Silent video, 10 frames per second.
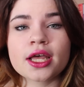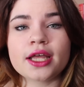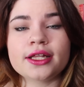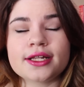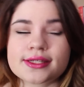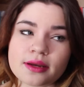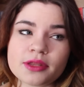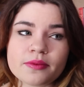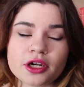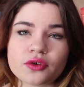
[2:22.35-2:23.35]
And then some
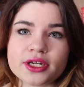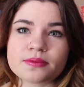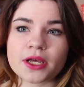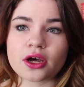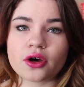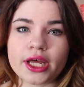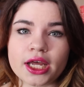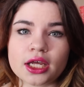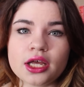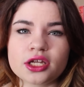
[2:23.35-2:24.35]
of them are going to be
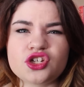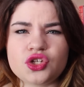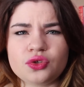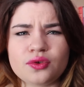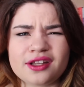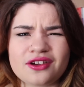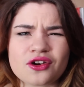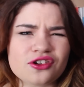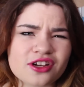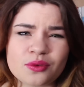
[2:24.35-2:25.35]
going to to a
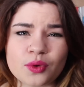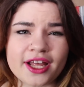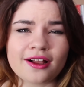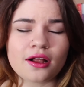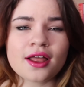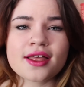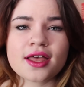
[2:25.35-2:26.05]
local Goodwill.